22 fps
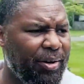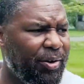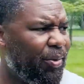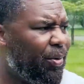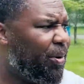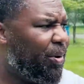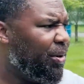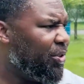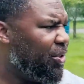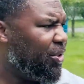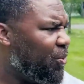
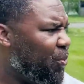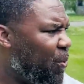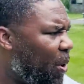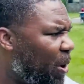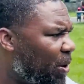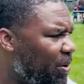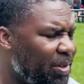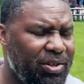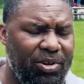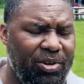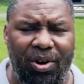or just
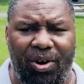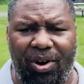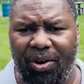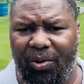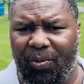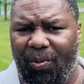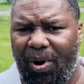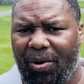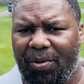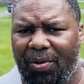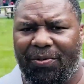walk the dog,
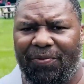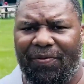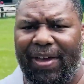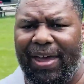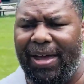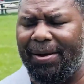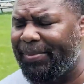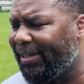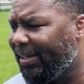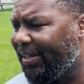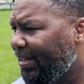walk with
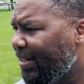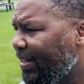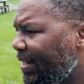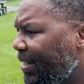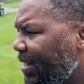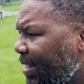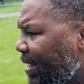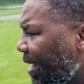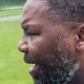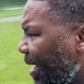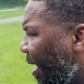family.
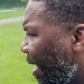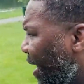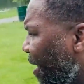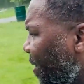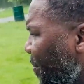The